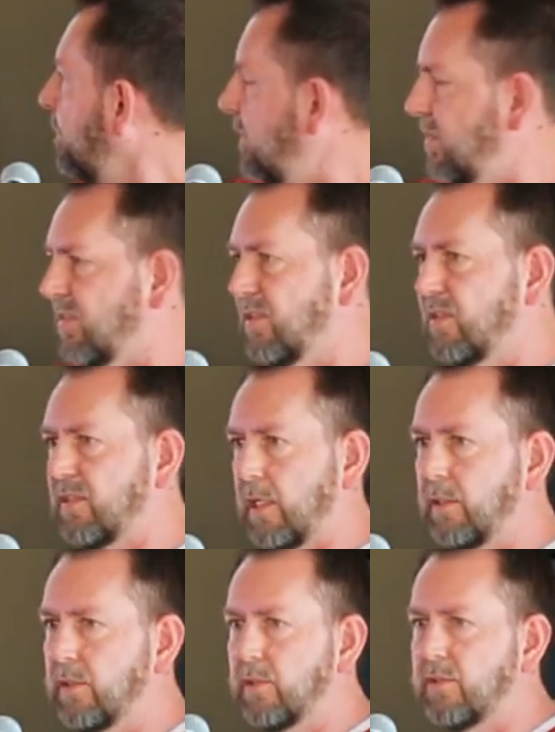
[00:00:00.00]
this
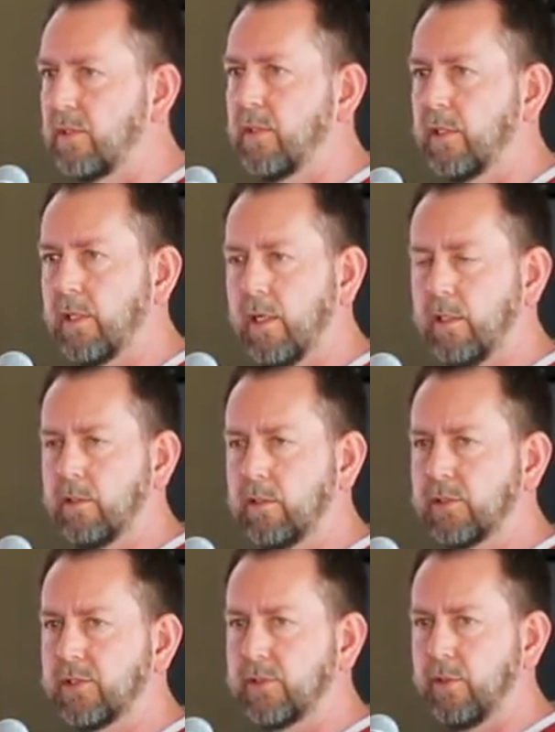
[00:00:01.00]
descendance into the
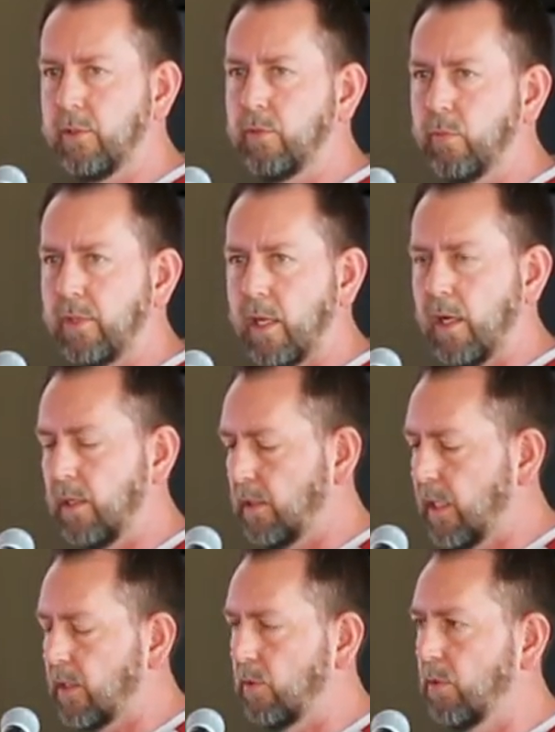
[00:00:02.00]
chaos, you know, with our
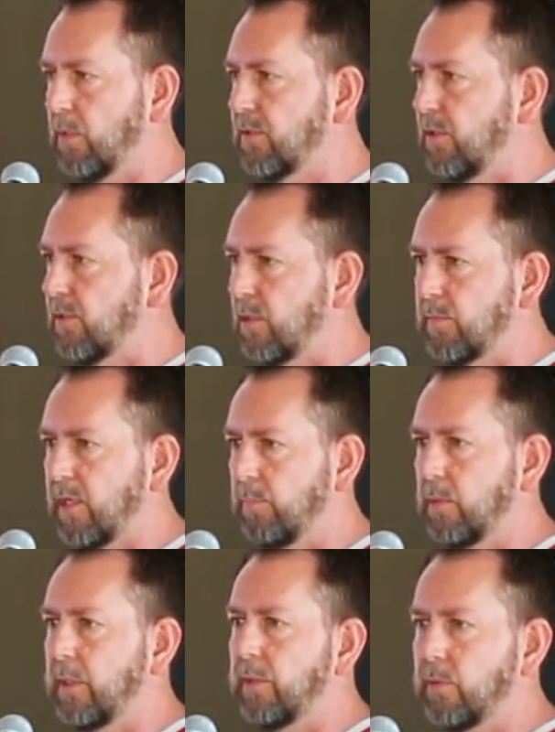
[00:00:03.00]
economic systems, our
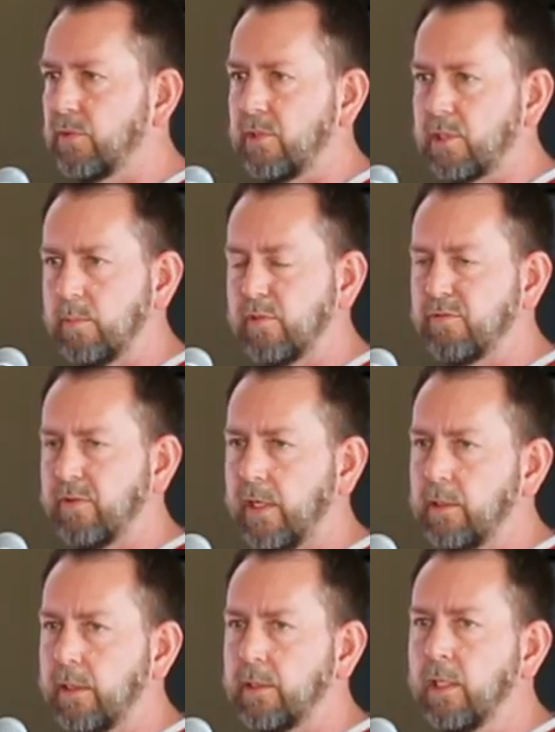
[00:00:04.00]
political systems
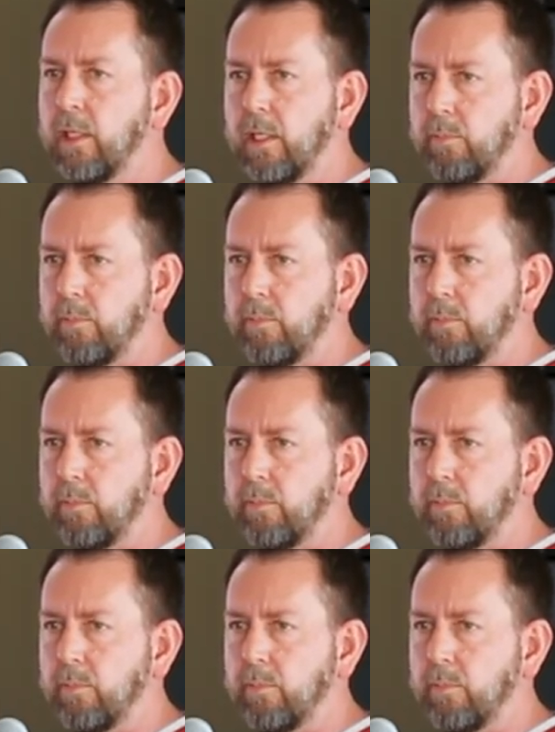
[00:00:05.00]
failing